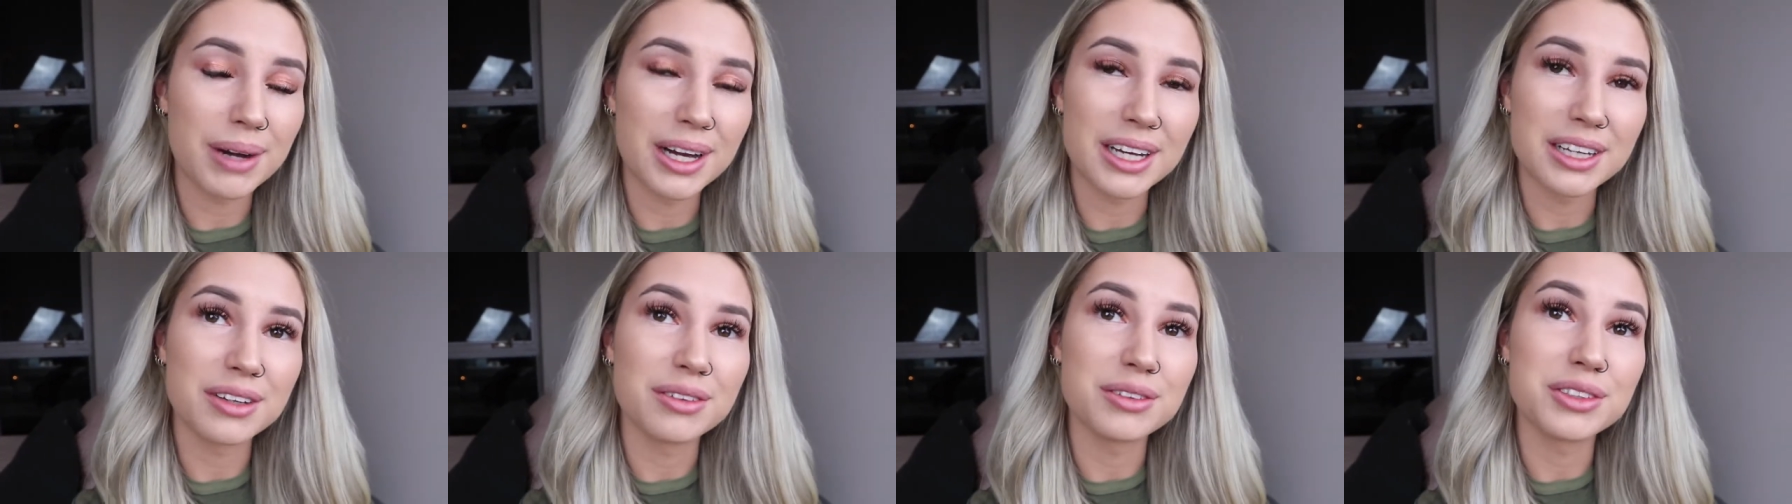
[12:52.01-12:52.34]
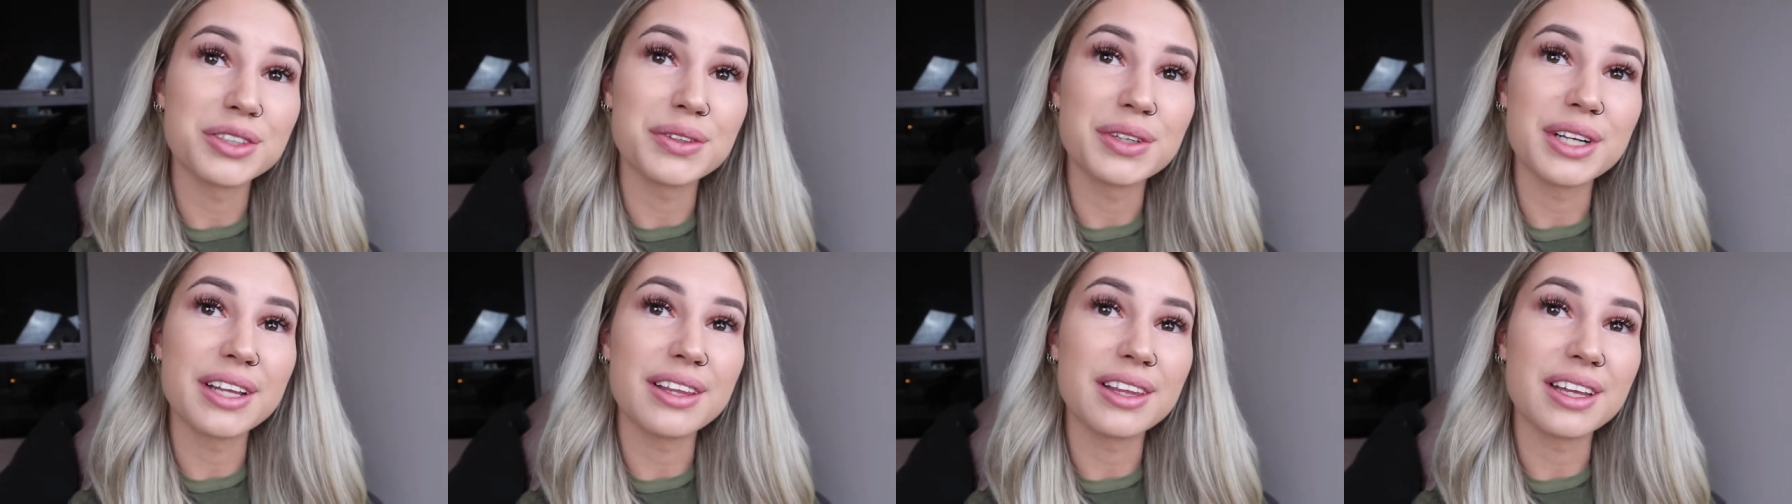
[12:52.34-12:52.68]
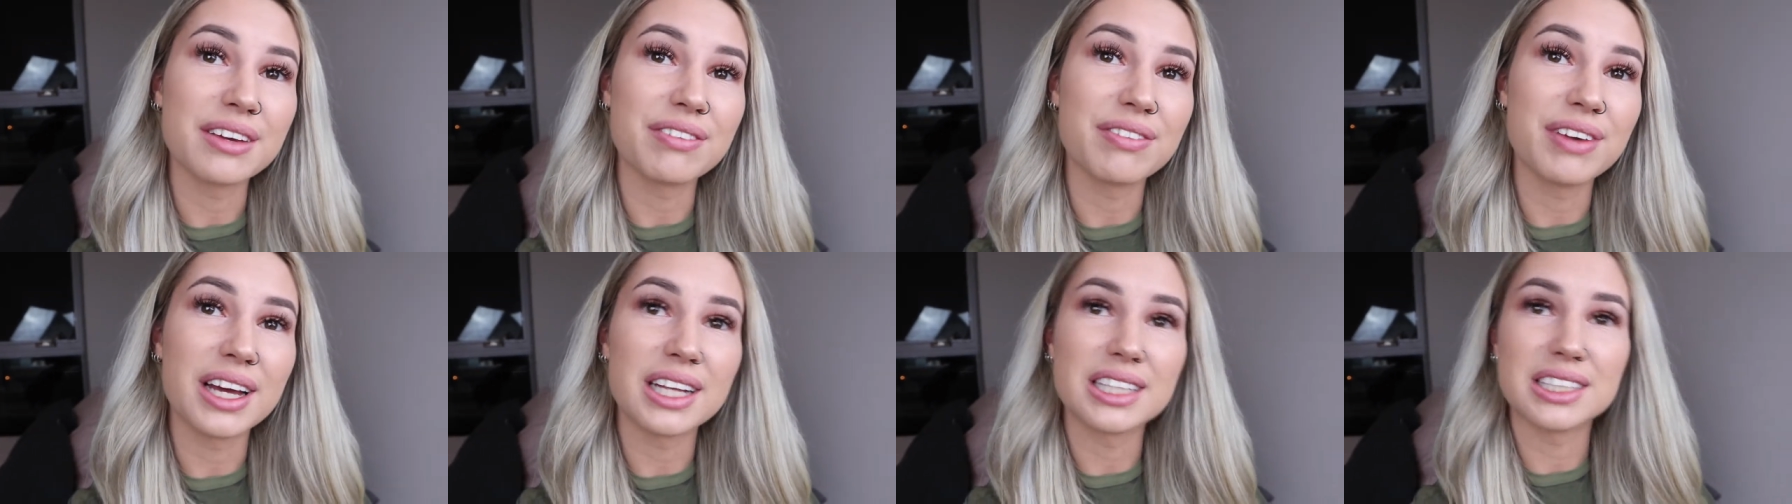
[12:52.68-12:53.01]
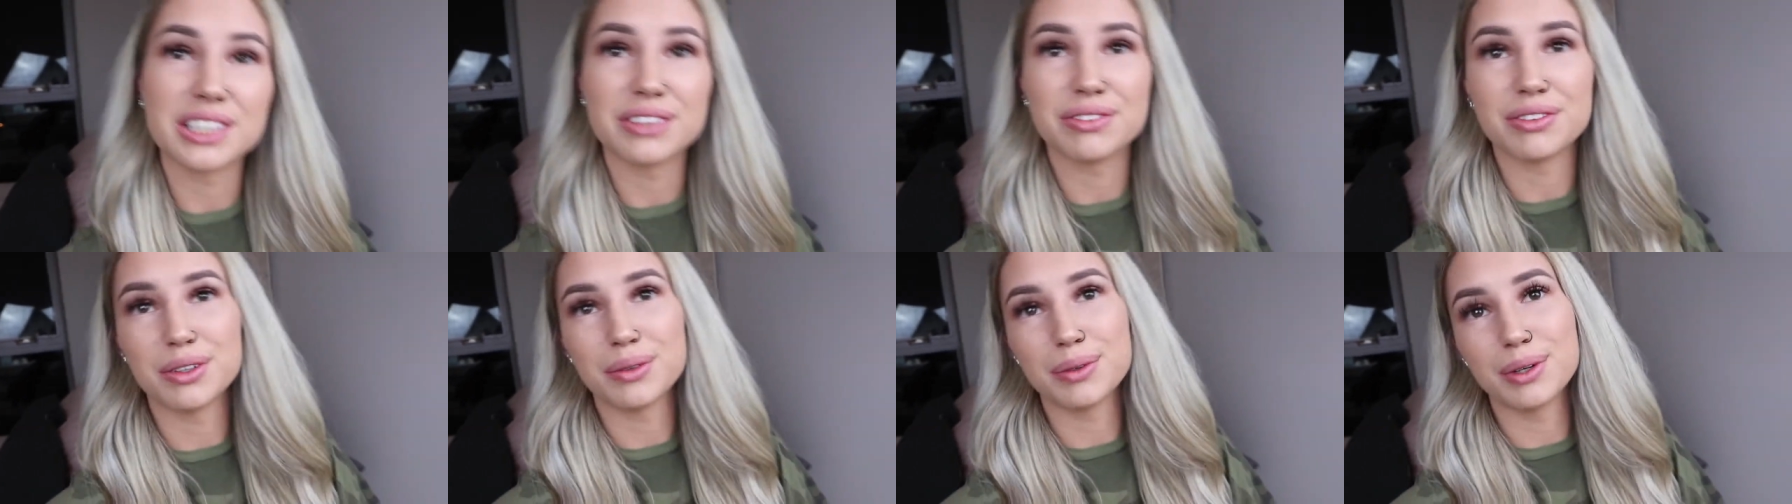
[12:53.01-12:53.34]
I don't do anything
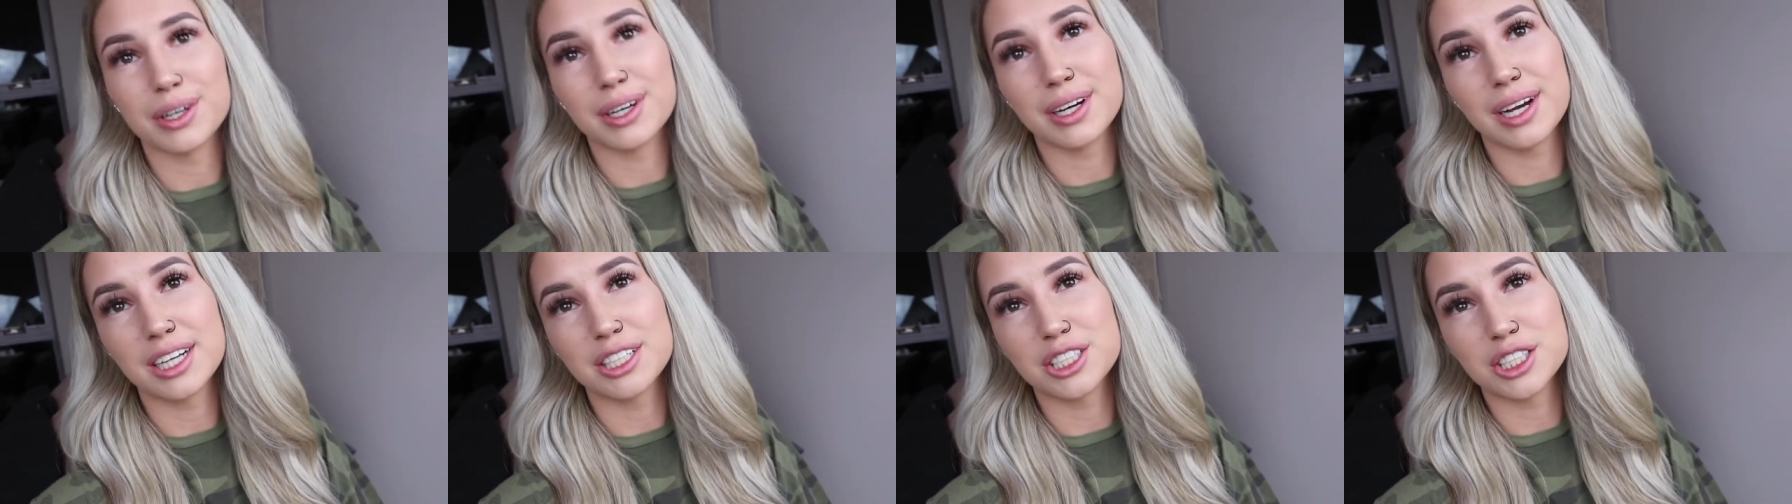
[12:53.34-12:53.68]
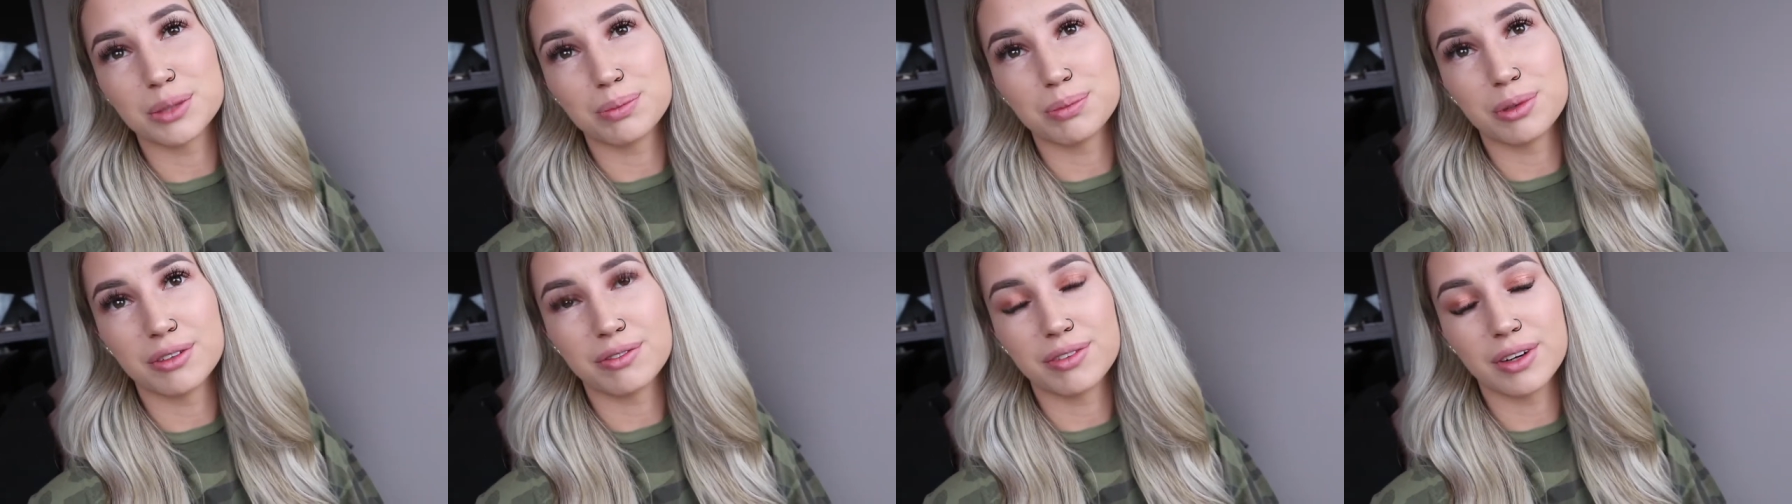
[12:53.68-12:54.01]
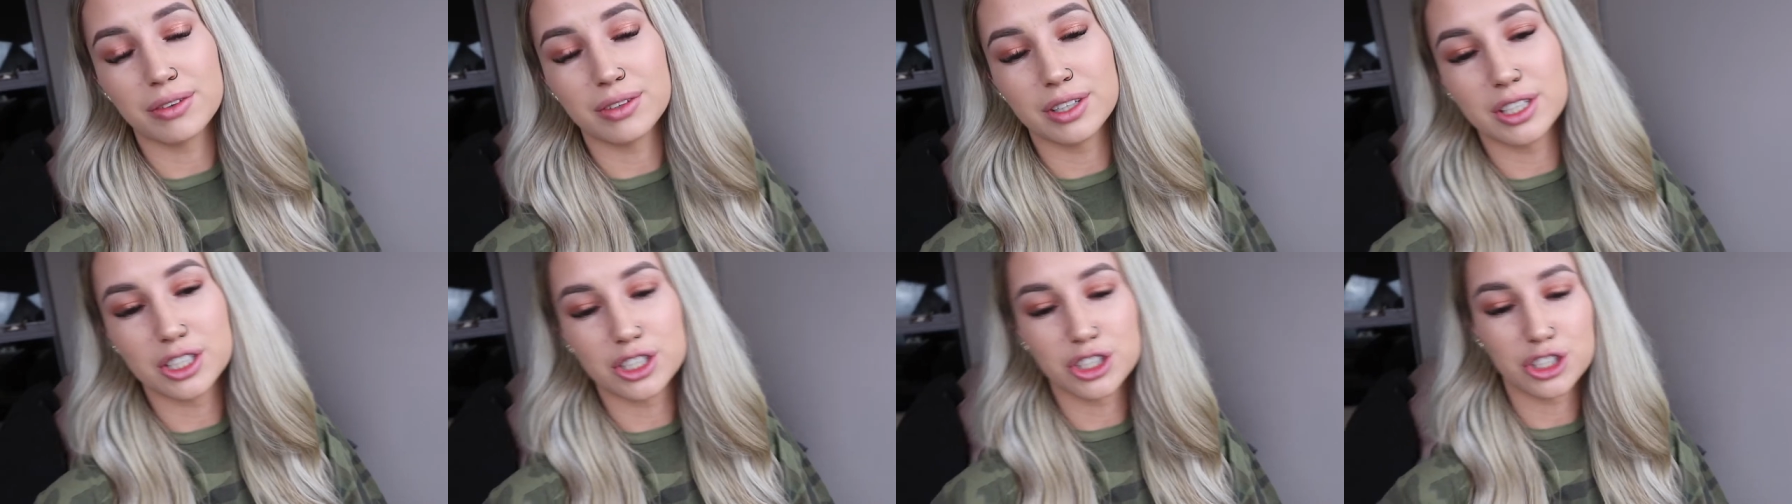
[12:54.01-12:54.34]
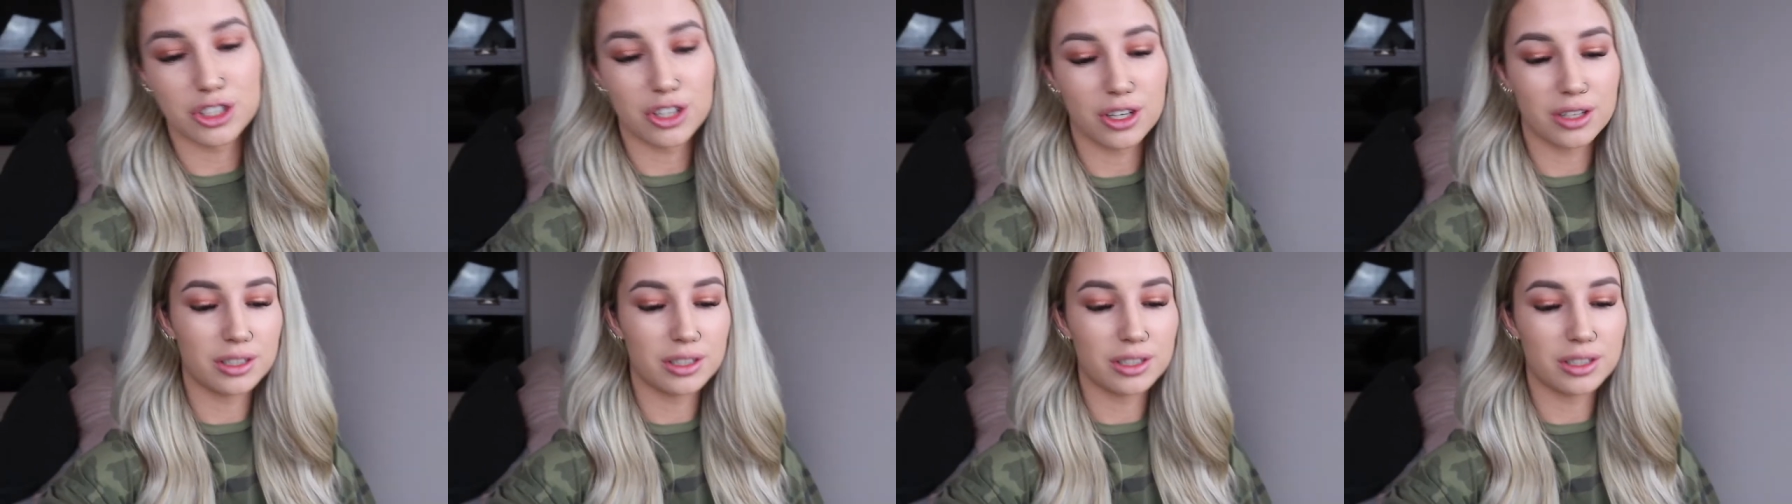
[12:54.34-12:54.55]
fancy for work. I just put foundation